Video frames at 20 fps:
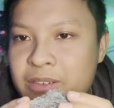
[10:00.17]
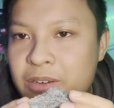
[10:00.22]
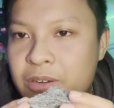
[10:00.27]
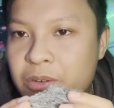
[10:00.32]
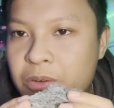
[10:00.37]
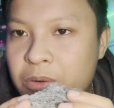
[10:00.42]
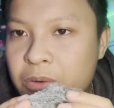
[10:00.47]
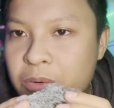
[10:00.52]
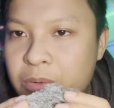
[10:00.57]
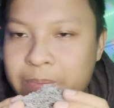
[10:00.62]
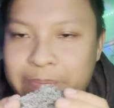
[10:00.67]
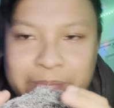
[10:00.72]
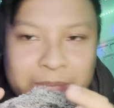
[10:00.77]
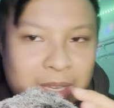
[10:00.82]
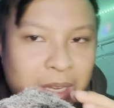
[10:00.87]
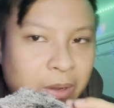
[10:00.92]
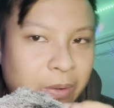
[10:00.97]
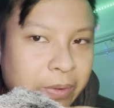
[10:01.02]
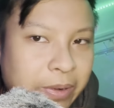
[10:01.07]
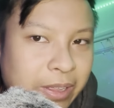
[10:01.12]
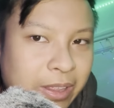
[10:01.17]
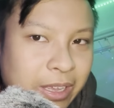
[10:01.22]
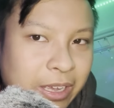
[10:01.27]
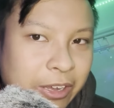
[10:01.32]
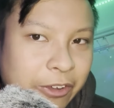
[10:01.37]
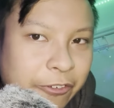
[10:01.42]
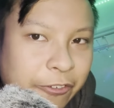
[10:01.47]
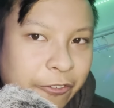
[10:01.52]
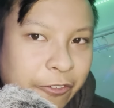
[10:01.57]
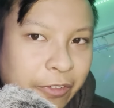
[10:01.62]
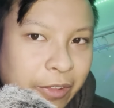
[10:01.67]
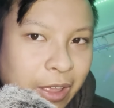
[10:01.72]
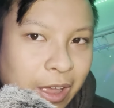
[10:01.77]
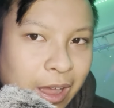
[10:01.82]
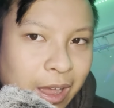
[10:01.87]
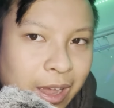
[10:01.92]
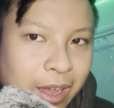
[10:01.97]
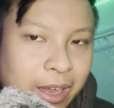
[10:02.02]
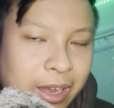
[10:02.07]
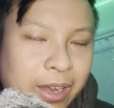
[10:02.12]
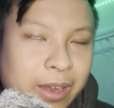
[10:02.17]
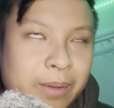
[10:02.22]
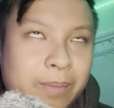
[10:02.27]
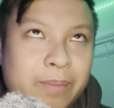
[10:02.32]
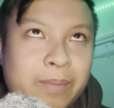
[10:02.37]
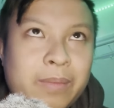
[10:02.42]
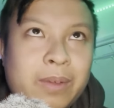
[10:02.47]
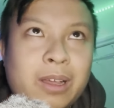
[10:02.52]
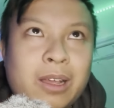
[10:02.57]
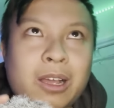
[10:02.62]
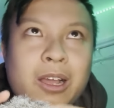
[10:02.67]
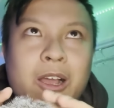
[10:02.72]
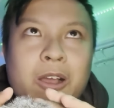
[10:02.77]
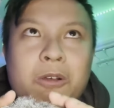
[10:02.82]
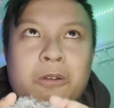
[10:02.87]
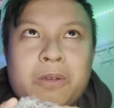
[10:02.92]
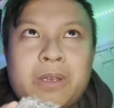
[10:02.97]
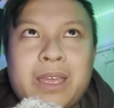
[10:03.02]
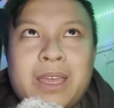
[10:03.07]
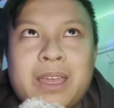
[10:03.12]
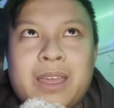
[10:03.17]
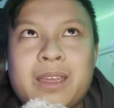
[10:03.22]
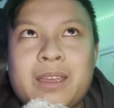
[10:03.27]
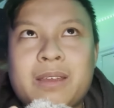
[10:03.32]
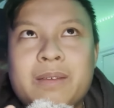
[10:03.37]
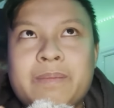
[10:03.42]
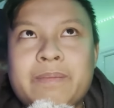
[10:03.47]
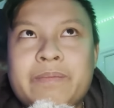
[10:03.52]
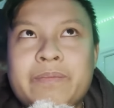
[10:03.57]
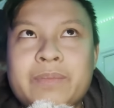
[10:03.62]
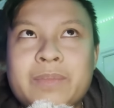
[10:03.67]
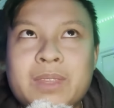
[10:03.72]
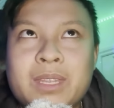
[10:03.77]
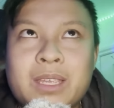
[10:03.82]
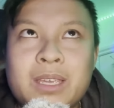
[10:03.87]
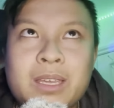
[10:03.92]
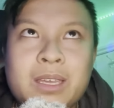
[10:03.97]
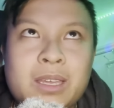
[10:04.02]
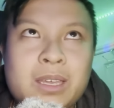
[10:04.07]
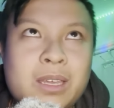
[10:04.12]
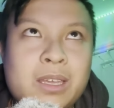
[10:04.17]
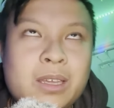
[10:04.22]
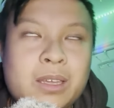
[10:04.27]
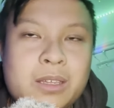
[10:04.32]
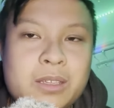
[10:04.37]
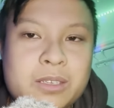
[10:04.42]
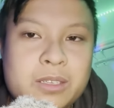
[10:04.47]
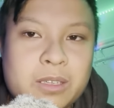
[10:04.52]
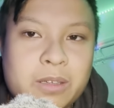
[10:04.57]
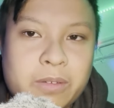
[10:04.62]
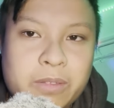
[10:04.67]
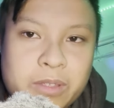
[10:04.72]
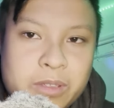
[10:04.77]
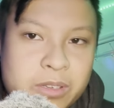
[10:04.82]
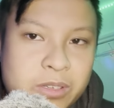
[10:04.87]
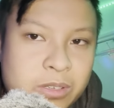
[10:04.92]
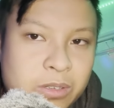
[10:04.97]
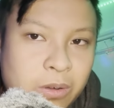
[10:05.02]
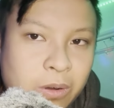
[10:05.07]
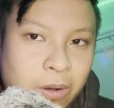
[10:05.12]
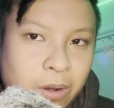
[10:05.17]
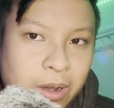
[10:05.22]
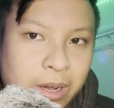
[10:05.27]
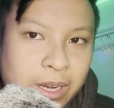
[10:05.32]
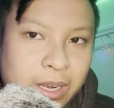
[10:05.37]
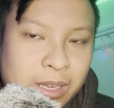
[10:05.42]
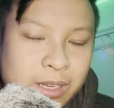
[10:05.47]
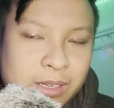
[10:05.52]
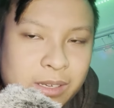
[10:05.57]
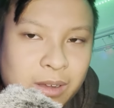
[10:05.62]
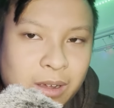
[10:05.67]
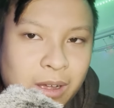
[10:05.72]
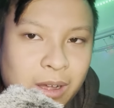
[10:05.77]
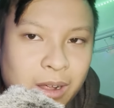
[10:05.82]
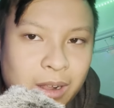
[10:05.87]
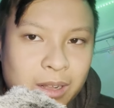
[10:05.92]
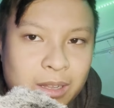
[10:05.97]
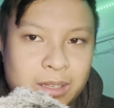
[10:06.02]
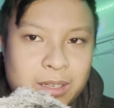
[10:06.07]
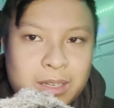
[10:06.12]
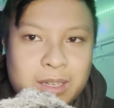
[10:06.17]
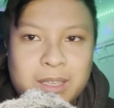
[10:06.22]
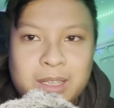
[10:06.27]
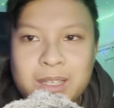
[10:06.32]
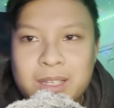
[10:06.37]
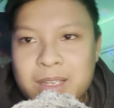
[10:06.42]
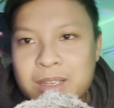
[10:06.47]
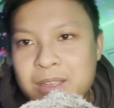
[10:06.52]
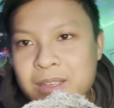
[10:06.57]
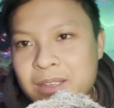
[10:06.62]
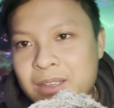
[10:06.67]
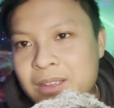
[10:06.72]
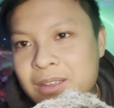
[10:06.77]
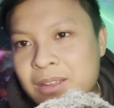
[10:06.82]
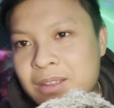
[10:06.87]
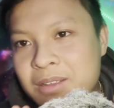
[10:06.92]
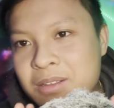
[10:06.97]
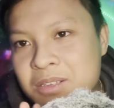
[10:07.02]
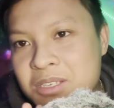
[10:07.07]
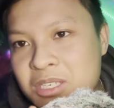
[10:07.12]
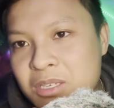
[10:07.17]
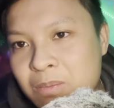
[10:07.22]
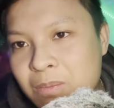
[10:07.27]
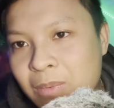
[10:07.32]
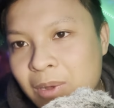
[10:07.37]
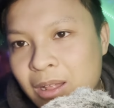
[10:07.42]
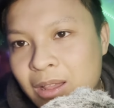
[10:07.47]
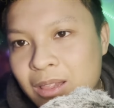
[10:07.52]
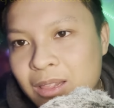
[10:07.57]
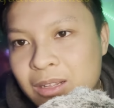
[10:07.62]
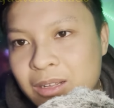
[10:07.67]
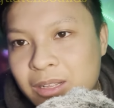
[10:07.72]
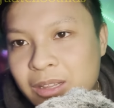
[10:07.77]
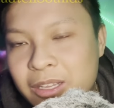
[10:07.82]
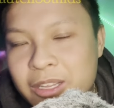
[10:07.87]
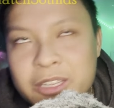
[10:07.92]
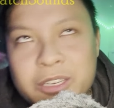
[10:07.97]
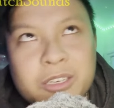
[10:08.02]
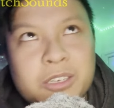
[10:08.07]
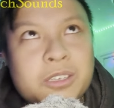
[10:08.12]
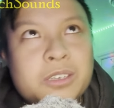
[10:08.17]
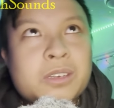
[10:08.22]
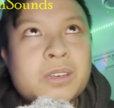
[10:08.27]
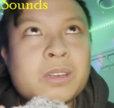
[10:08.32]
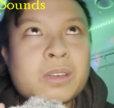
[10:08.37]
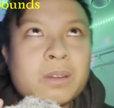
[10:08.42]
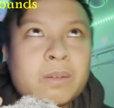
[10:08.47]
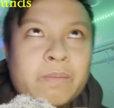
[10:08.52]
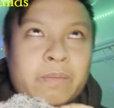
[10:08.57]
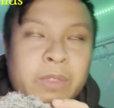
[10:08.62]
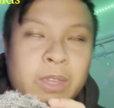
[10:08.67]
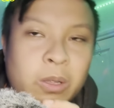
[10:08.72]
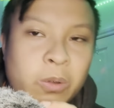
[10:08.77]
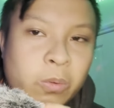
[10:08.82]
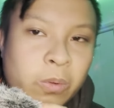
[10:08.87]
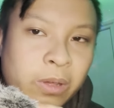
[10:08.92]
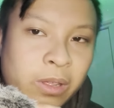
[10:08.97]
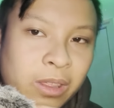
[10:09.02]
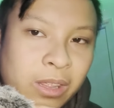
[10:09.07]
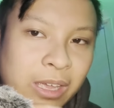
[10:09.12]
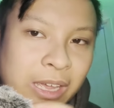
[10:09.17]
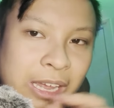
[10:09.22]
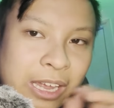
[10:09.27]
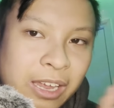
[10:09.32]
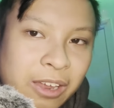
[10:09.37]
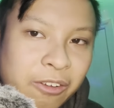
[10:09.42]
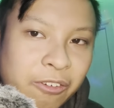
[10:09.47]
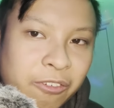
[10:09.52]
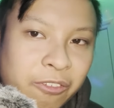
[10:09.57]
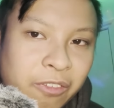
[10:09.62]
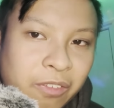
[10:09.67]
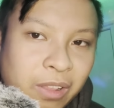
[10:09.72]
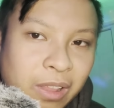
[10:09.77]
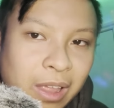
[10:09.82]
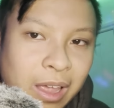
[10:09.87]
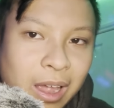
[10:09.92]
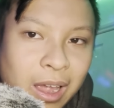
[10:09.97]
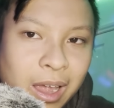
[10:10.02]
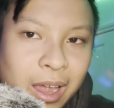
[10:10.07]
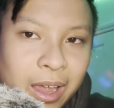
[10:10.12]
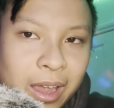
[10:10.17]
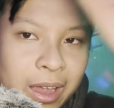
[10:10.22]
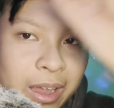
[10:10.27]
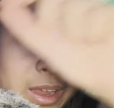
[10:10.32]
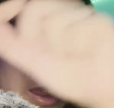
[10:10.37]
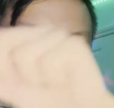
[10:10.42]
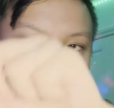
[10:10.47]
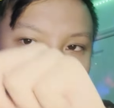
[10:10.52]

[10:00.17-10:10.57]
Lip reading: to do with a fly. Okay, so the story is called Small Glitch with a Fly